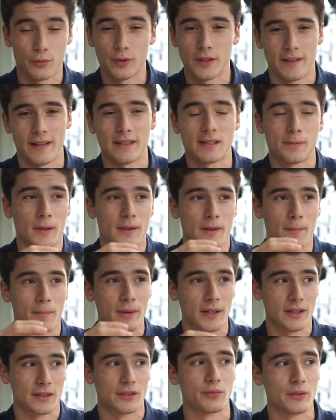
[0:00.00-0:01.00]
So really, that's been the
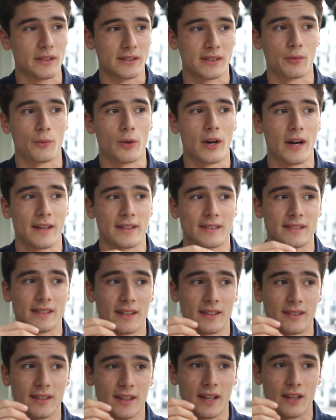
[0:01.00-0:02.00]
biggest reason why I
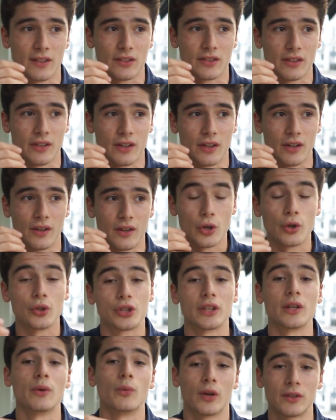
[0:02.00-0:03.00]
decided to get into
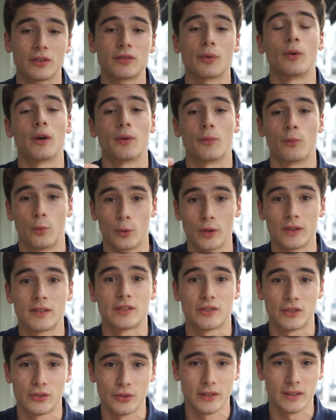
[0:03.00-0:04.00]
coaching one-to-one with
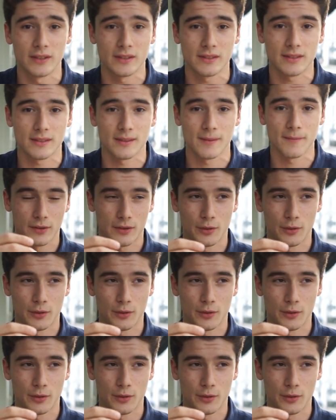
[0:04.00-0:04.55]
students.